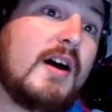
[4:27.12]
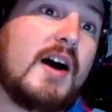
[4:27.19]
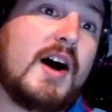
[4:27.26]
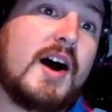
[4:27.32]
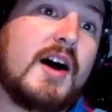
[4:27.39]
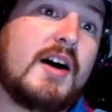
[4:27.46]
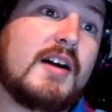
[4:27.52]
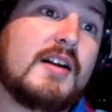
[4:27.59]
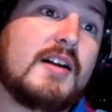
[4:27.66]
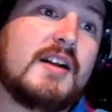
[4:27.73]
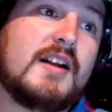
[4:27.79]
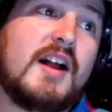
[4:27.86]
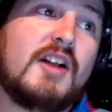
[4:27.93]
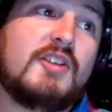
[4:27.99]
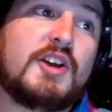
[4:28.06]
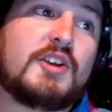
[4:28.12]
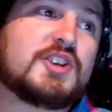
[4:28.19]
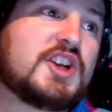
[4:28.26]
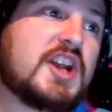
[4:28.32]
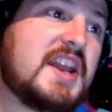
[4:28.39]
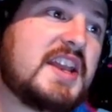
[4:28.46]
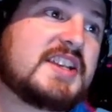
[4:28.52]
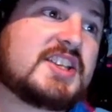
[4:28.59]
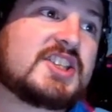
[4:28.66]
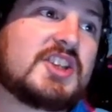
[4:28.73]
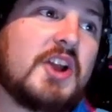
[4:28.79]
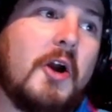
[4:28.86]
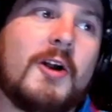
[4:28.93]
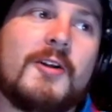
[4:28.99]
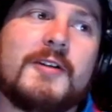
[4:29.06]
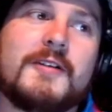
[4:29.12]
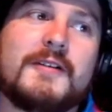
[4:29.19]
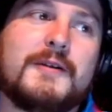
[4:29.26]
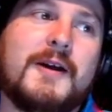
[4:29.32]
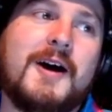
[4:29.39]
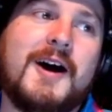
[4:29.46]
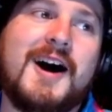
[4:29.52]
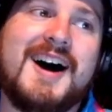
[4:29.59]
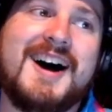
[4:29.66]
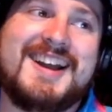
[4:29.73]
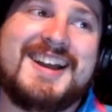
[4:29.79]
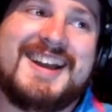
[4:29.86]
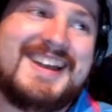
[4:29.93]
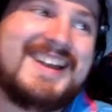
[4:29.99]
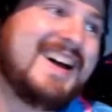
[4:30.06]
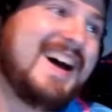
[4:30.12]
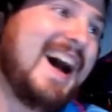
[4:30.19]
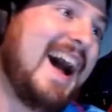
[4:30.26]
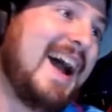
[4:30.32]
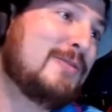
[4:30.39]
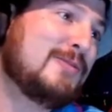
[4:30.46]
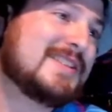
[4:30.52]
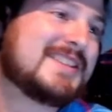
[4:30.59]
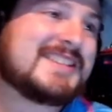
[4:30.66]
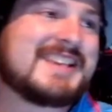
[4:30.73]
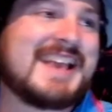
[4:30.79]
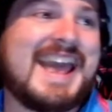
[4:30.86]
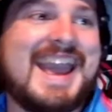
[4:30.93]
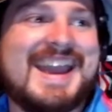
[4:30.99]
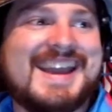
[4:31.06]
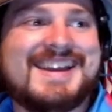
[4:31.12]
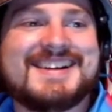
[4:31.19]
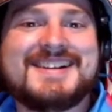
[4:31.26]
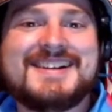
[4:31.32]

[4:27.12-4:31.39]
uh, little shaky start, uh, I would say.